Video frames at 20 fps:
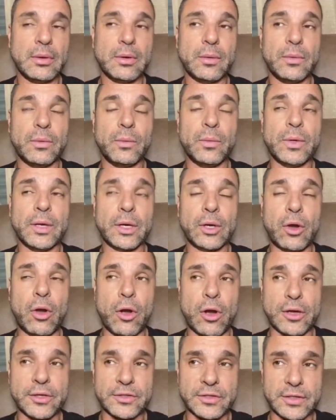will
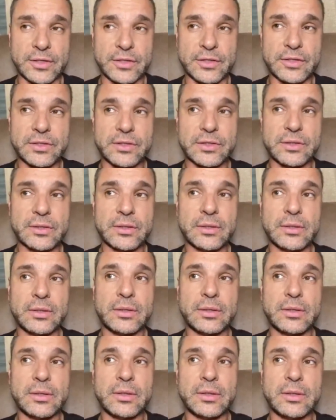cause us
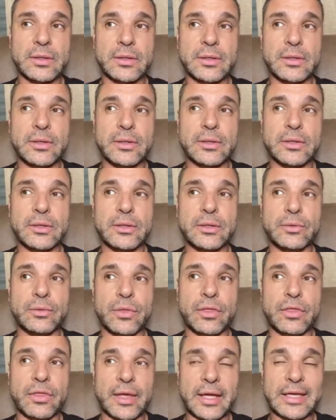to
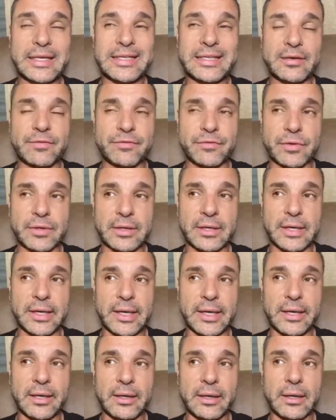think
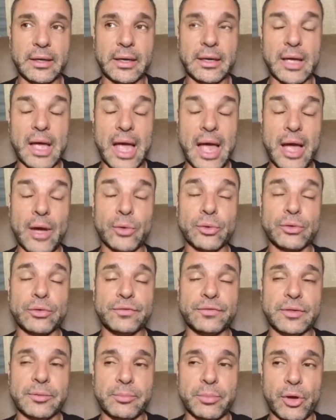differently, out
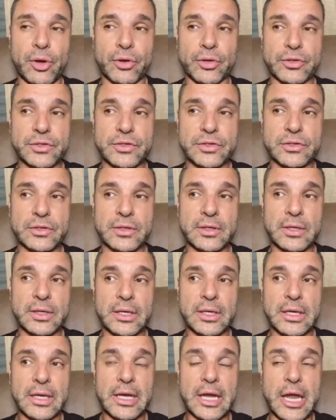of the box,
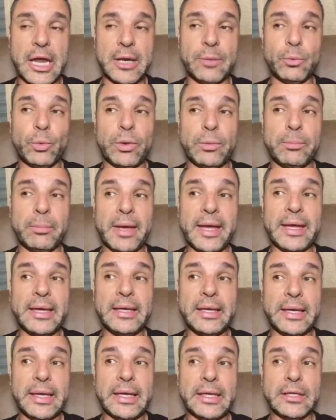and we may
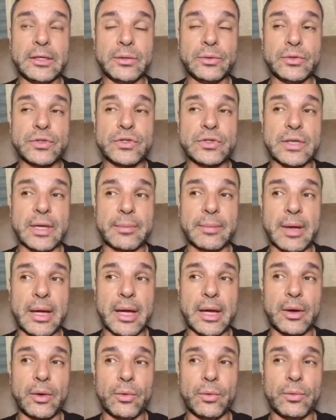need to
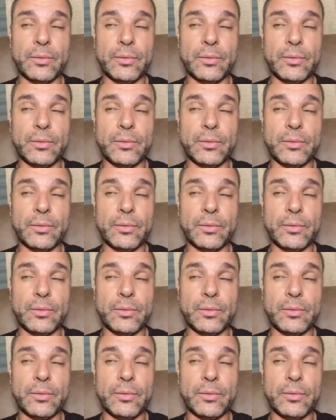somehow